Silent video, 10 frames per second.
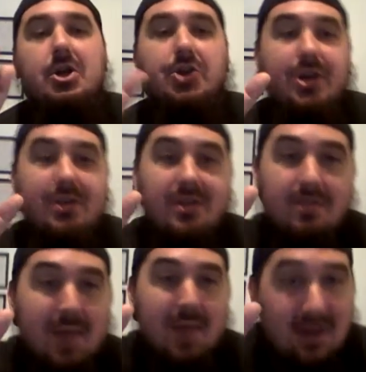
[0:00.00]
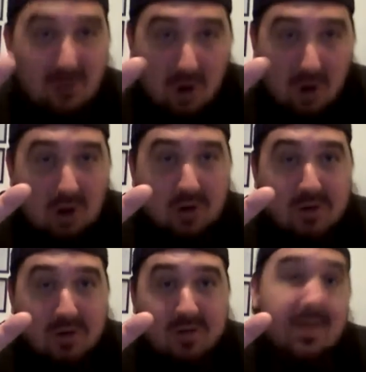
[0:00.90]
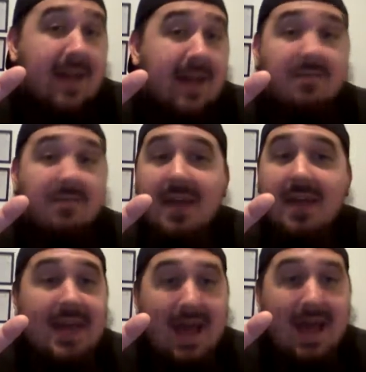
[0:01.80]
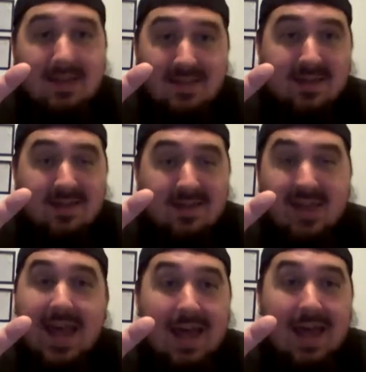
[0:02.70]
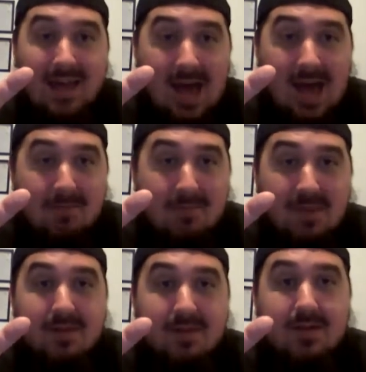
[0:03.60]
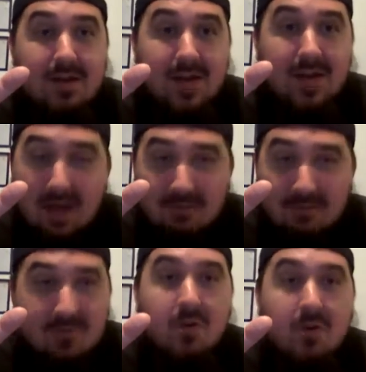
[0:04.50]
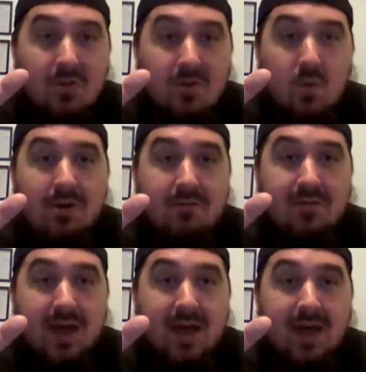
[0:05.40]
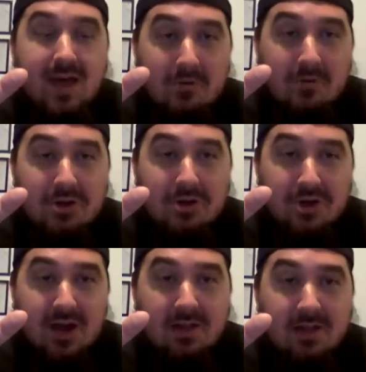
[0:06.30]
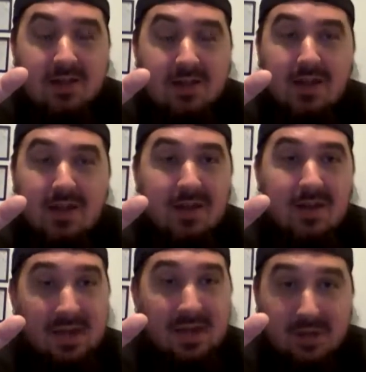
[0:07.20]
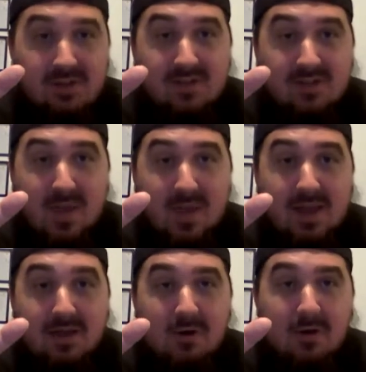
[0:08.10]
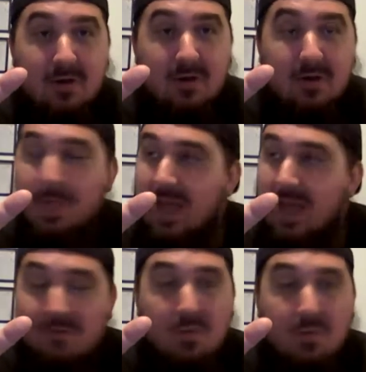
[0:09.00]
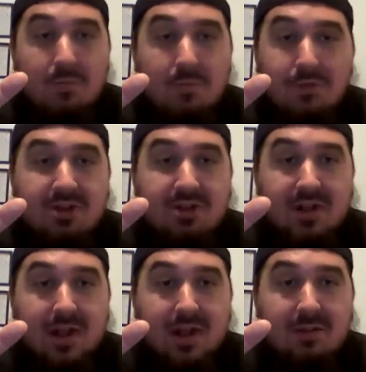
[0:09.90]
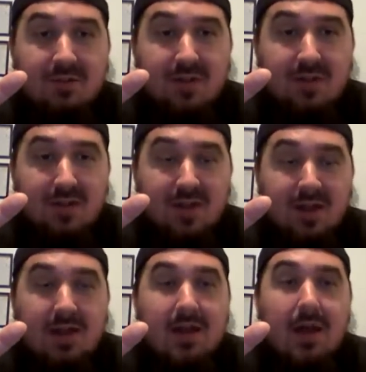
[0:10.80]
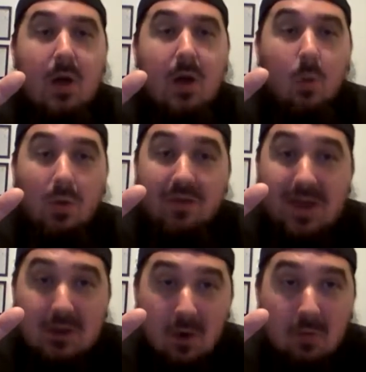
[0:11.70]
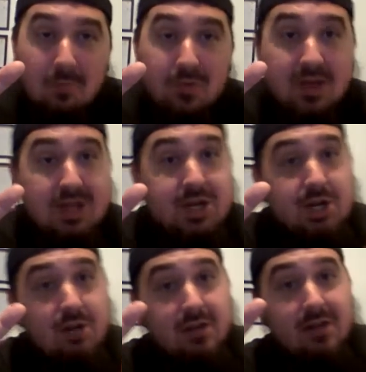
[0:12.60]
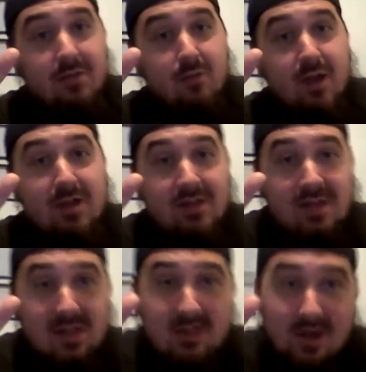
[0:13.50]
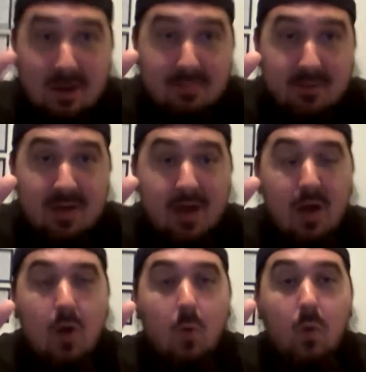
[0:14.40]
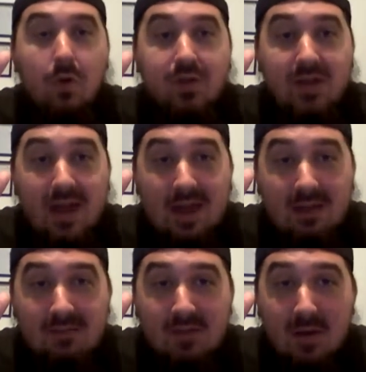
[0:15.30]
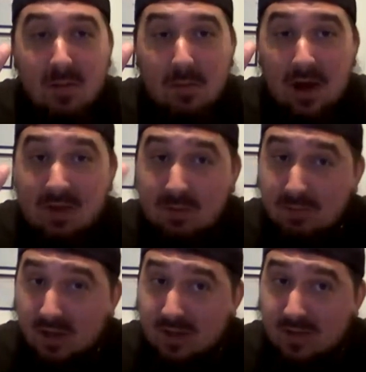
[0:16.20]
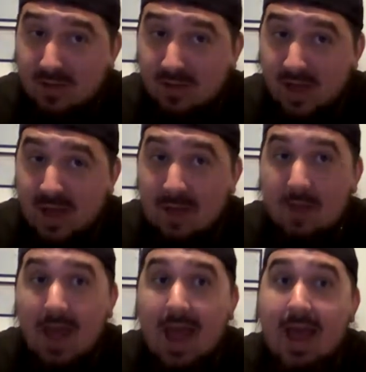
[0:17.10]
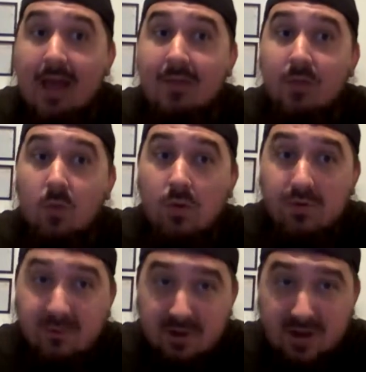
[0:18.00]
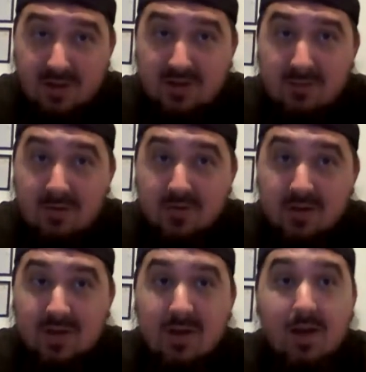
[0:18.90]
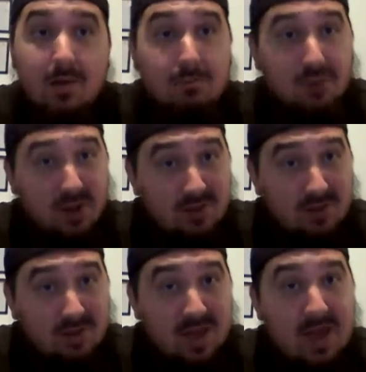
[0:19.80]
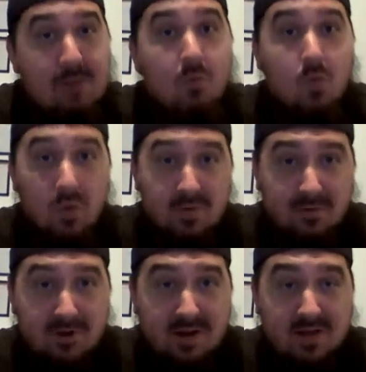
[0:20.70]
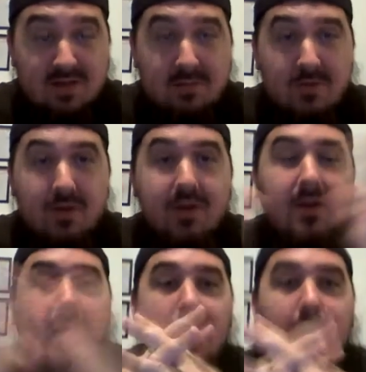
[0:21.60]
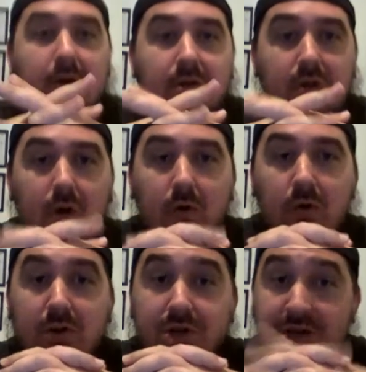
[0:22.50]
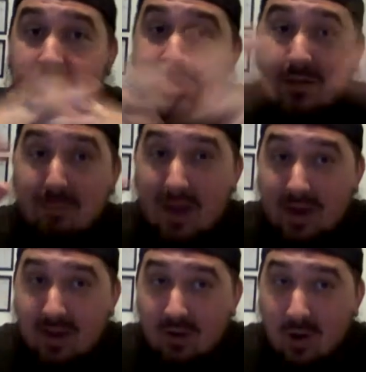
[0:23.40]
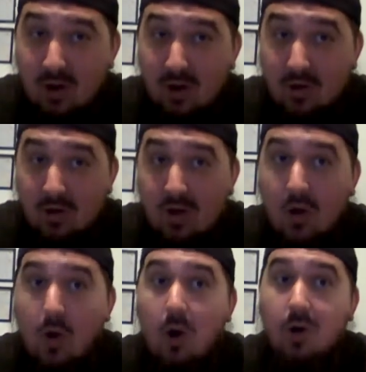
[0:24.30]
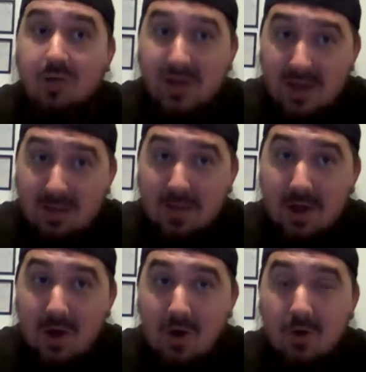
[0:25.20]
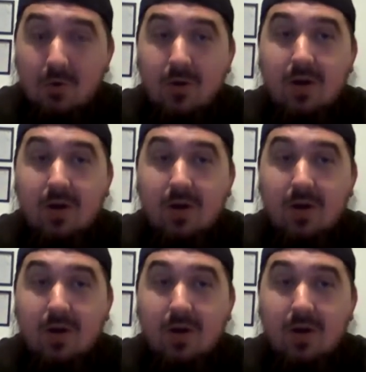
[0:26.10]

Jesus paid it all. That's fantastic. That had to happen. Everyone is aware of that in Christianity, that Jesus paid it all. Everyone preaches it every Sunday. What they don't preach, let's raise this up. We're saved by the blood of the Lamb and the word of our testimony. Blood of the Lamb, word of our testimony. So Jesus paid it all, all to him I owe.